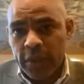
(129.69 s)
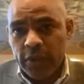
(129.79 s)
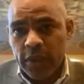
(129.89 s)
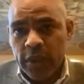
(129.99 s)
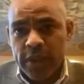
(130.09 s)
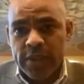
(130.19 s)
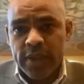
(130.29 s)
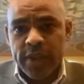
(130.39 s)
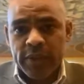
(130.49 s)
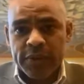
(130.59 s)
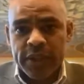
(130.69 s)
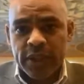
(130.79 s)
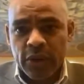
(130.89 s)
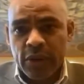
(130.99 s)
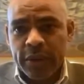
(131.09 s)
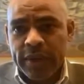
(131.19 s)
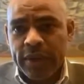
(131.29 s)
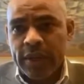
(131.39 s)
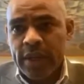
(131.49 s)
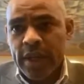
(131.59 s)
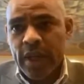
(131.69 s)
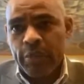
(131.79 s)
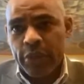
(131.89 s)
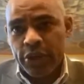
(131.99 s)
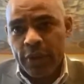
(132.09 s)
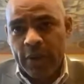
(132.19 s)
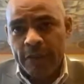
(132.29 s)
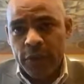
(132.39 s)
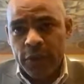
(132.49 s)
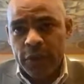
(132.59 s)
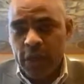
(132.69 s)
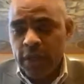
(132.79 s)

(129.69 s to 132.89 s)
You'll know there's a, obviously an ongoing uh, pressure around food